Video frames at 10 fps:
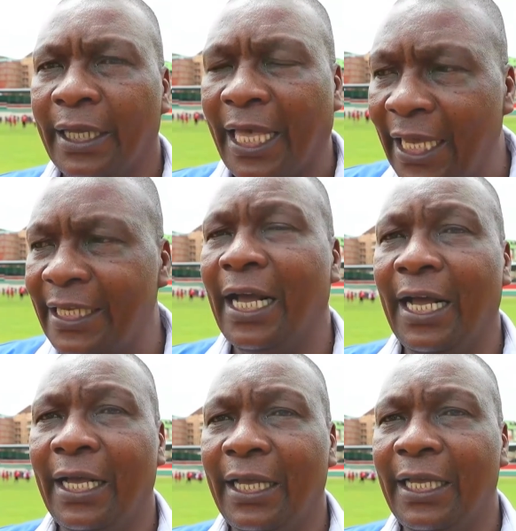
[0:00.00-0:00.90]

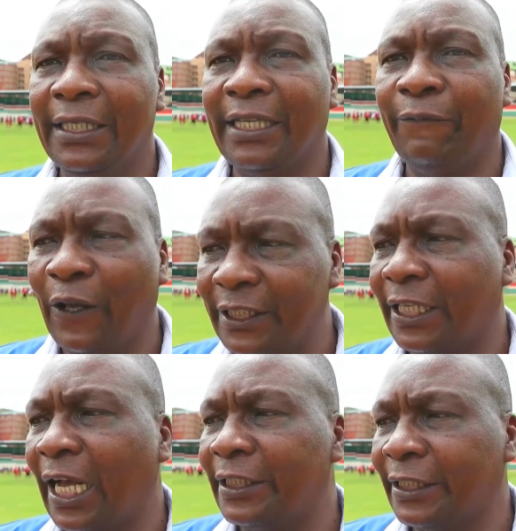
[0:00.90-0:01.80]
Kenya is the
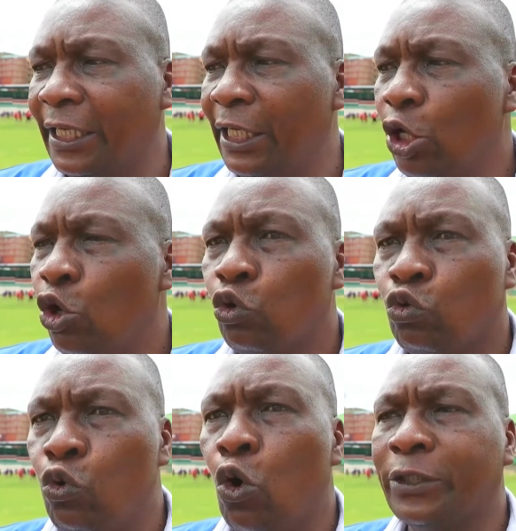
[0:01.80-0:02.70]
first country
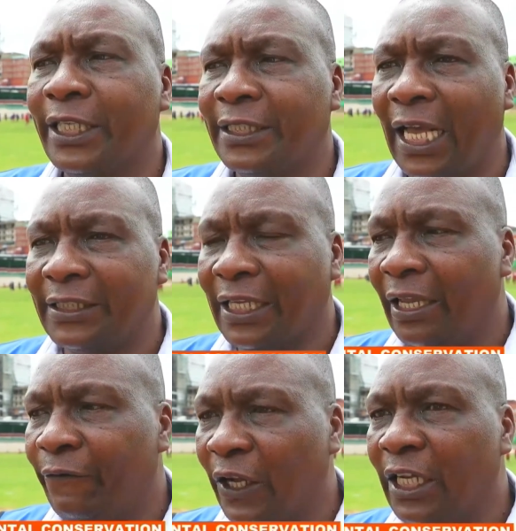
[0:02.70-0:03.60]
to host such
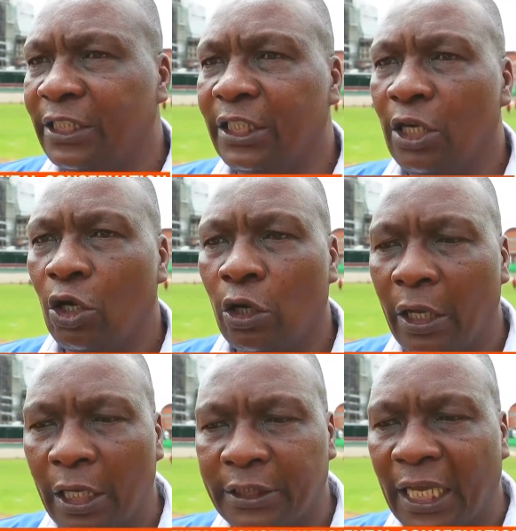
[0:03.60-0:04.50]
an event.
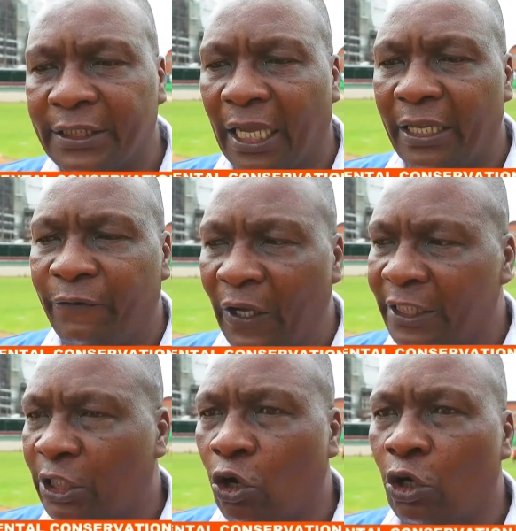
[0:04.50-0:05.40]
Just an
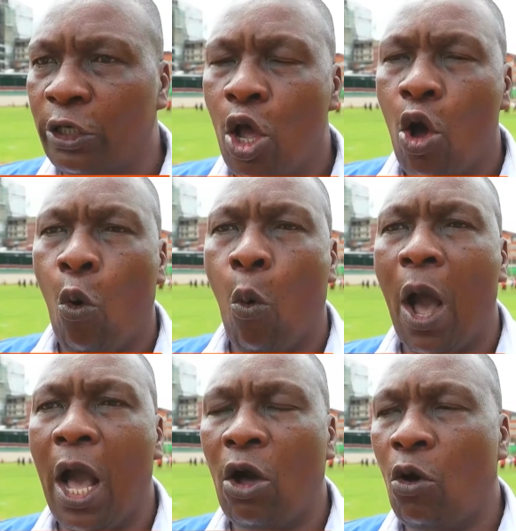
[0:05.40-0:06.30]
event called
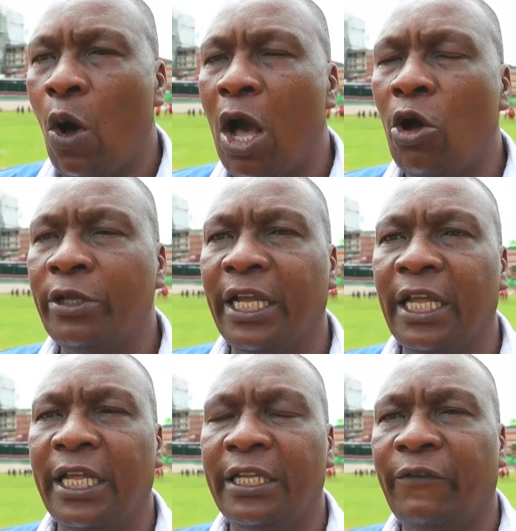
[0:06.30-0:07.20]
World
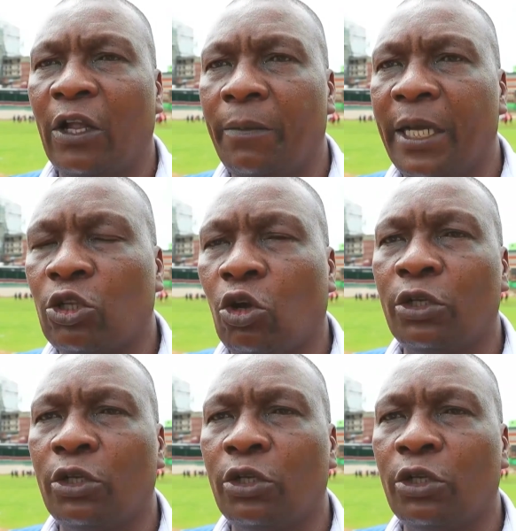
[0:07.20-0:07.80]
Environmental